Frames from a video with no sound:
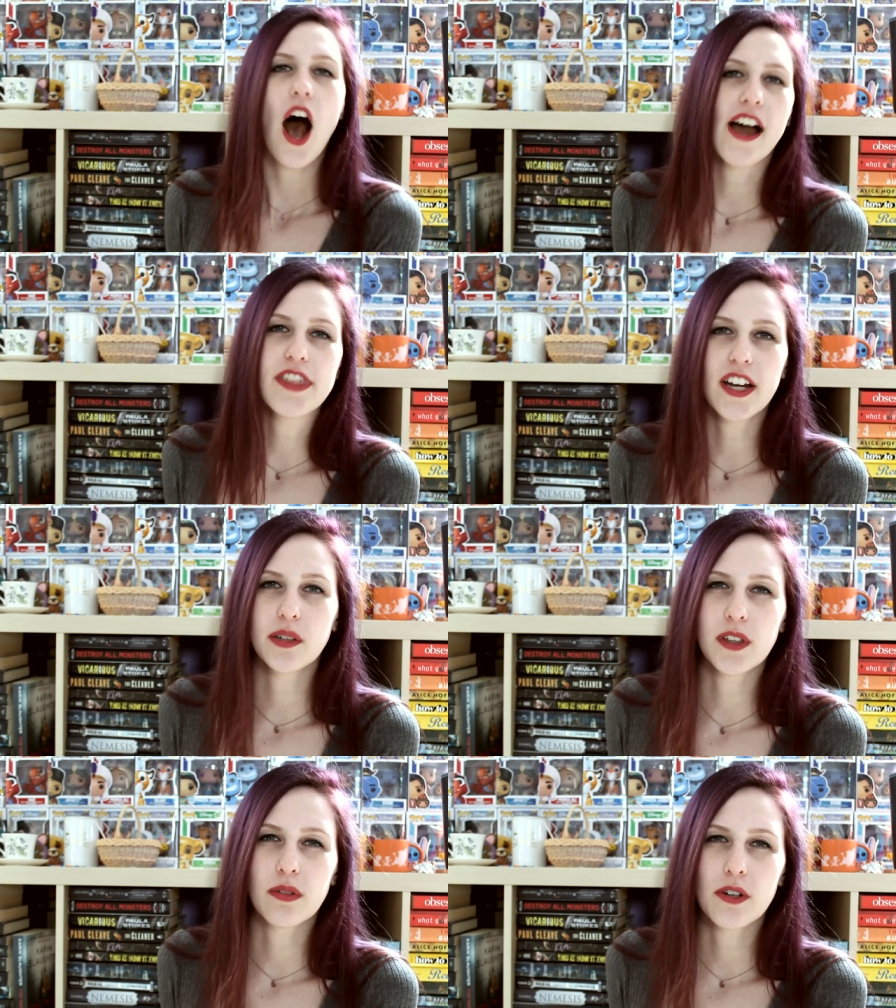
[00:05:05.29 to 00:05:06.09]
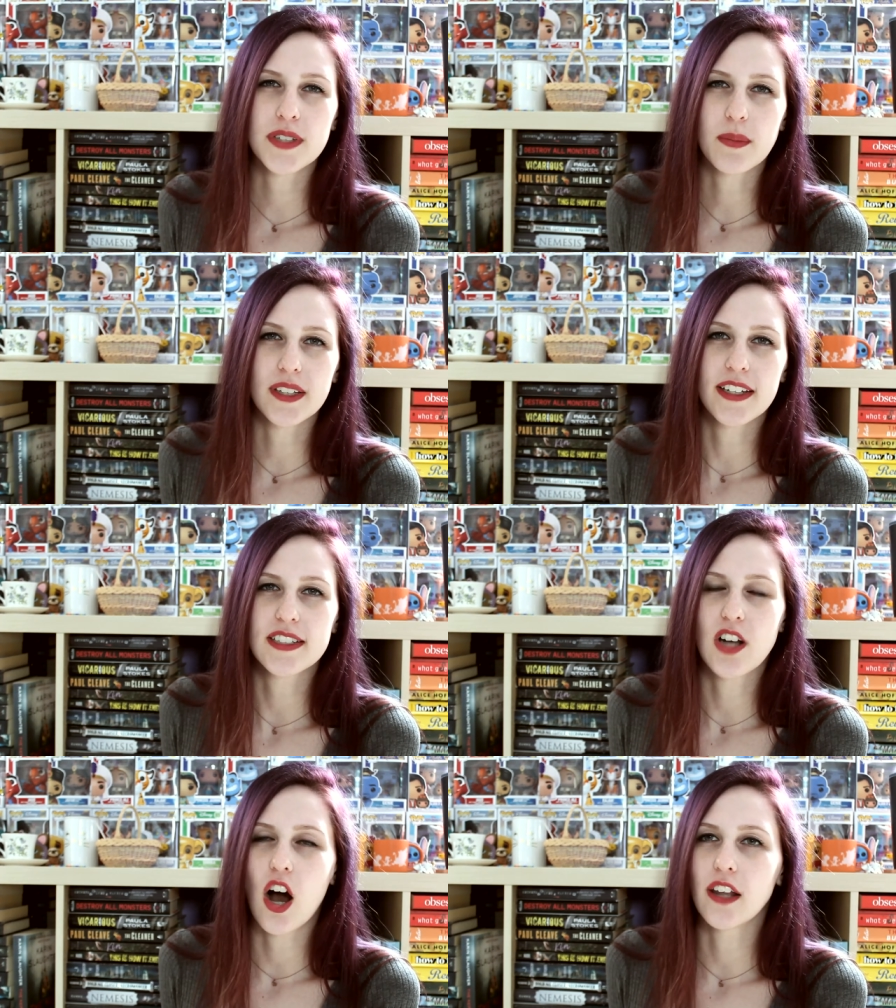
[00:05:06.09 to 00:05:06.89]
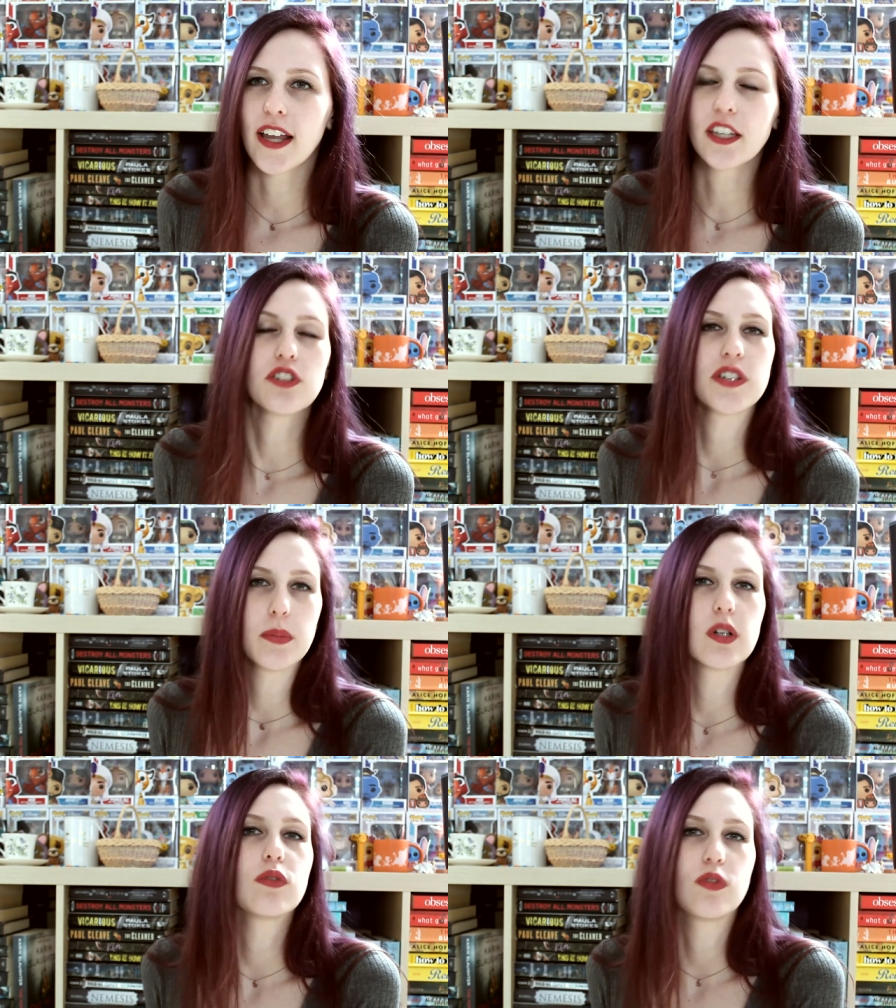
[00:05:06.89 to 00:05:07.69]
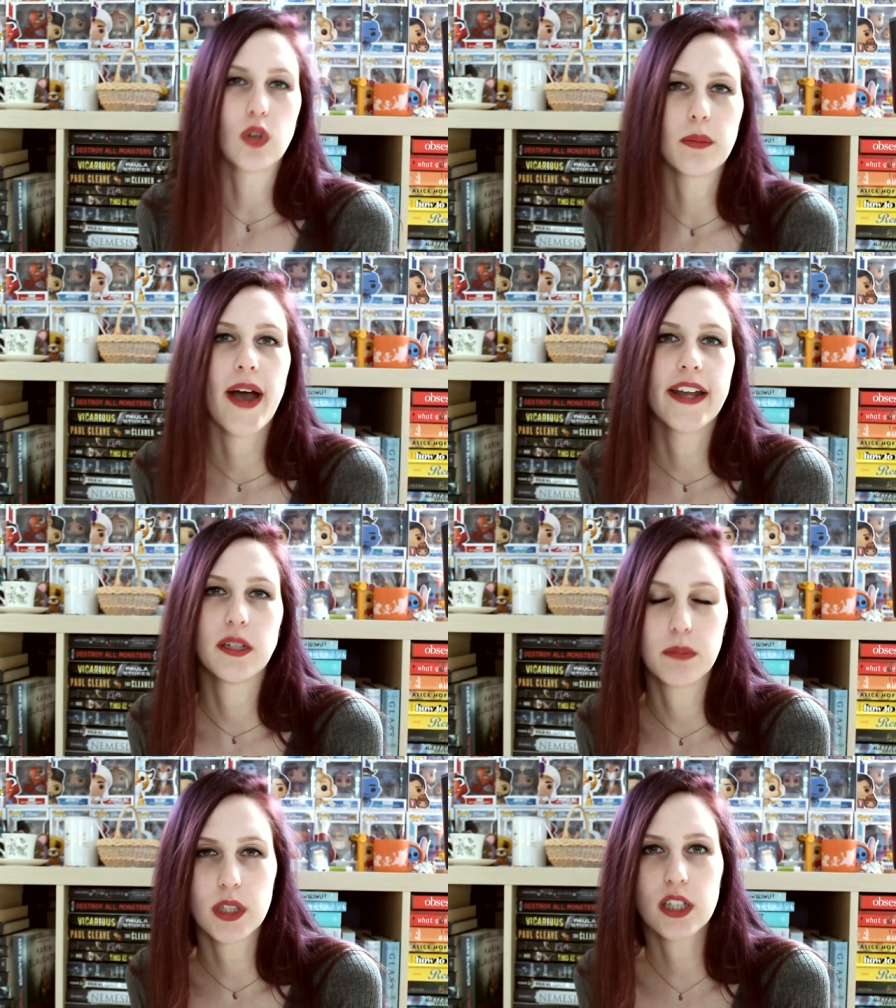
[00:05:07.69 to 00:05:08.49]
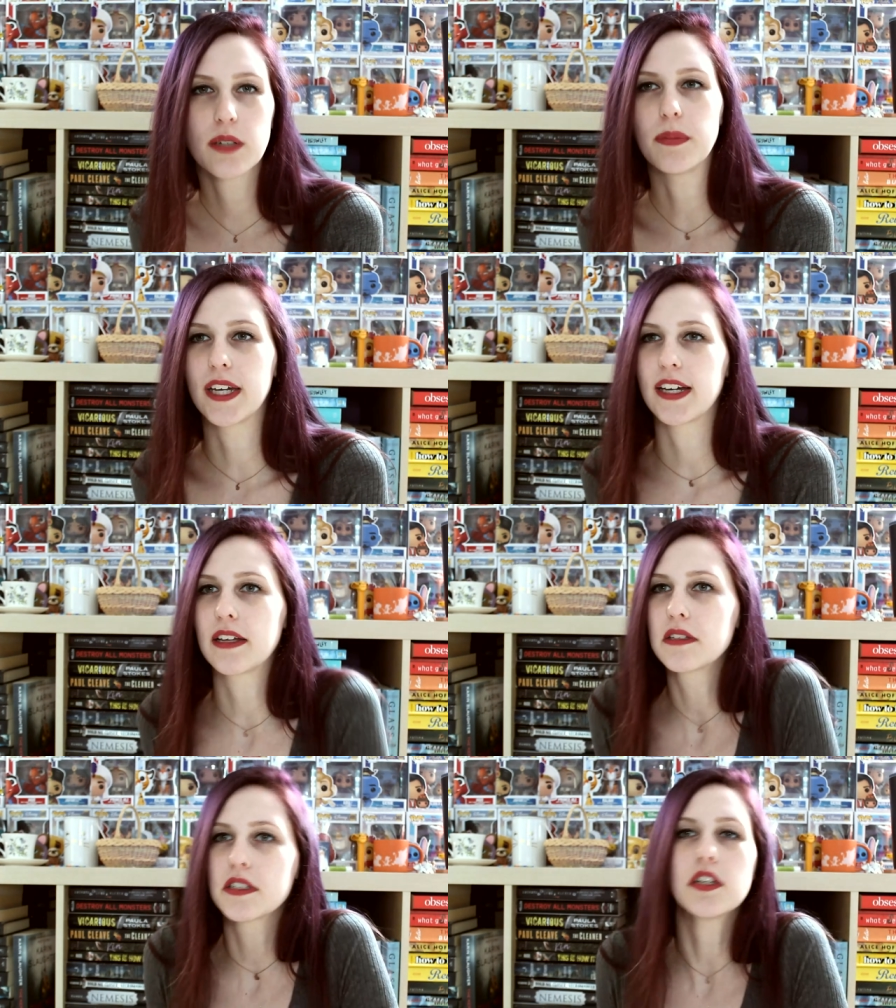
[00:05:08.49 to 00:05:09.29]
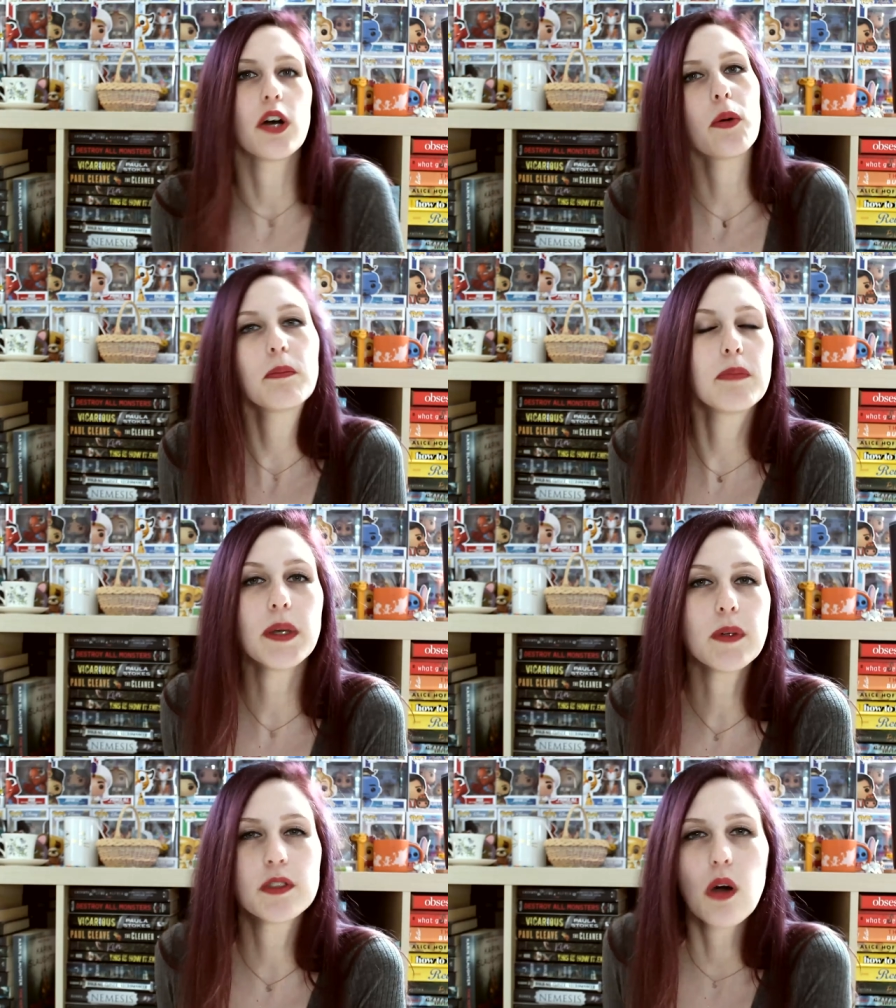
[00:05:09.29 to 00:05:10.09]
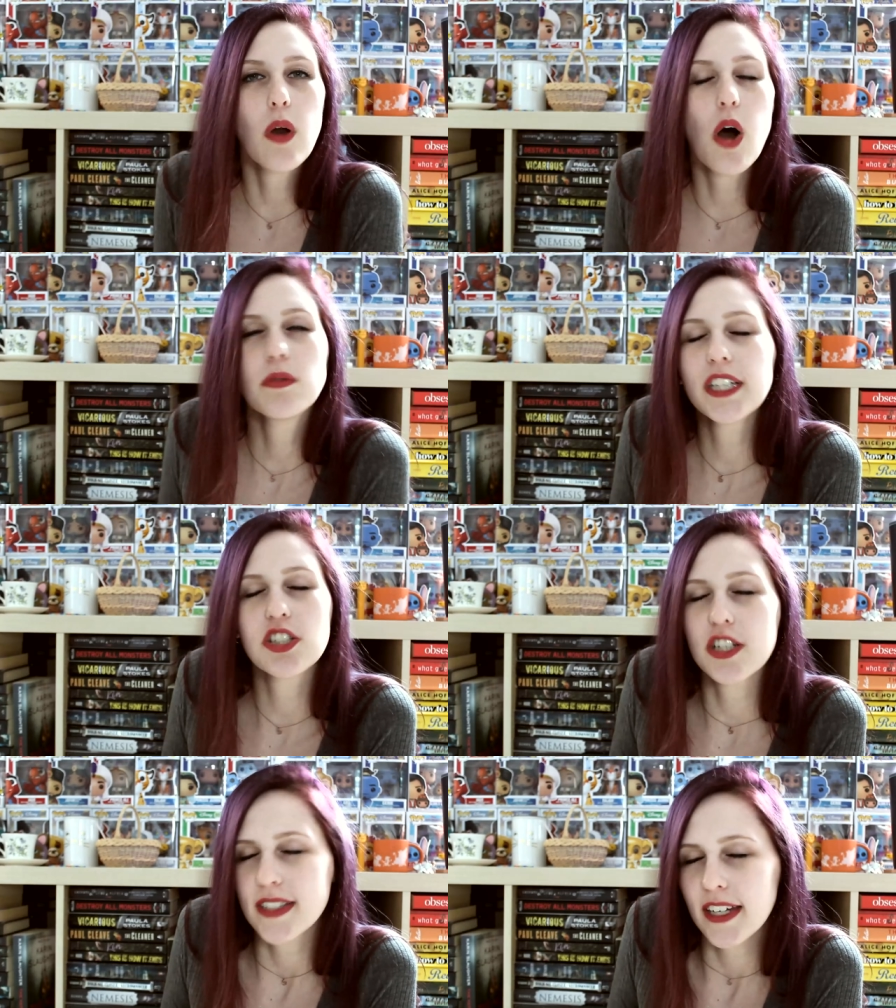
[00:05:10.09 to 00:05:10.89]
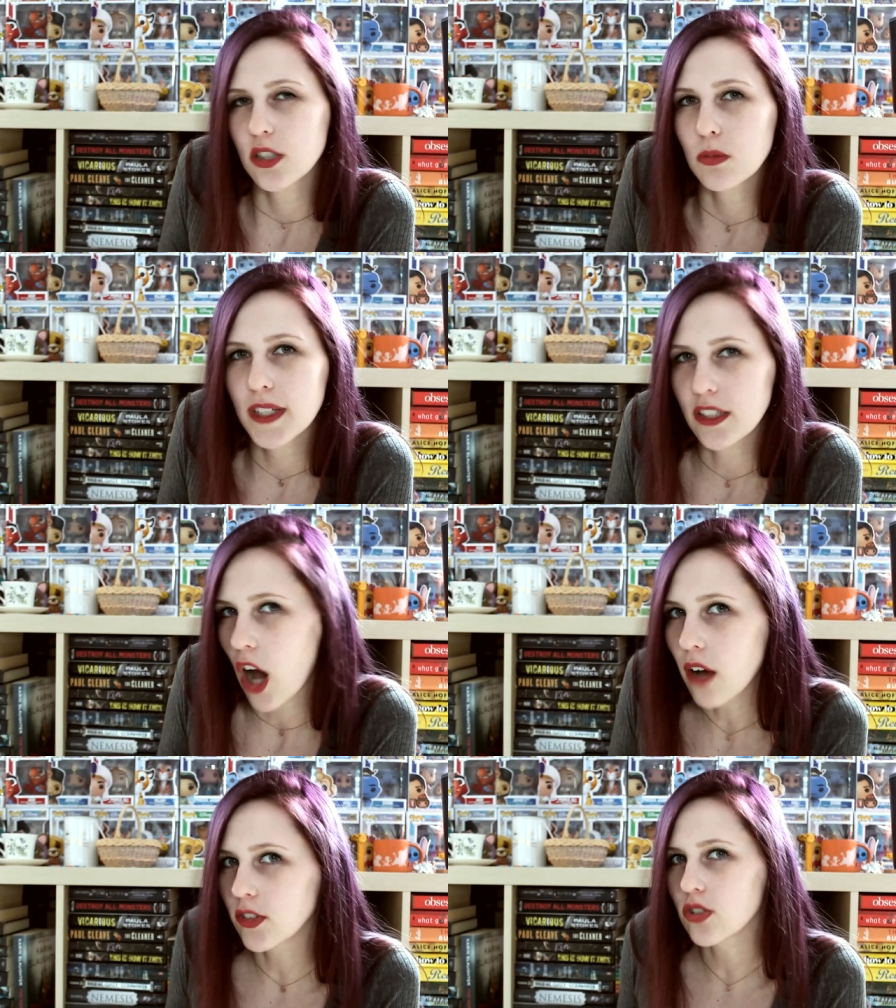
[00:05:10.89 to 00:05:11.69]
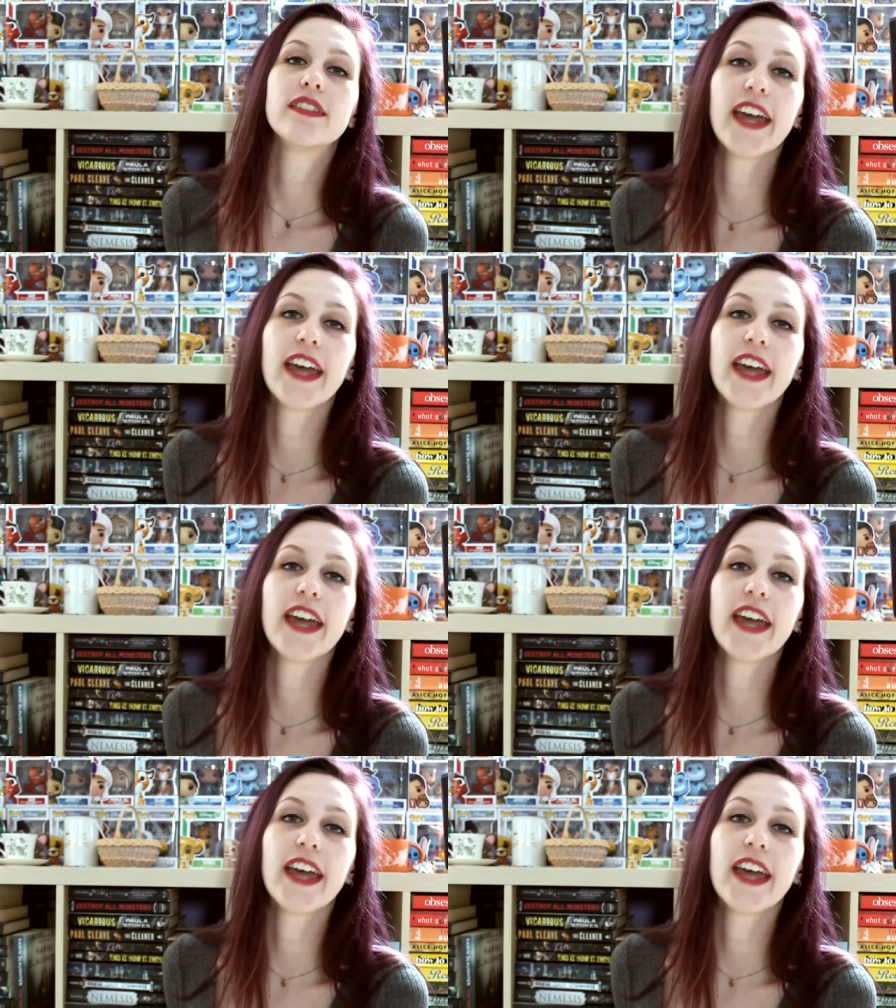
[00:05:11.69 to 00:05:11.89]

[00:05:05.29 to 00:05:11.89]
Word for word: I thought I would throw something that's not like your typical formatted book because, you know, people don't only just like to read novels.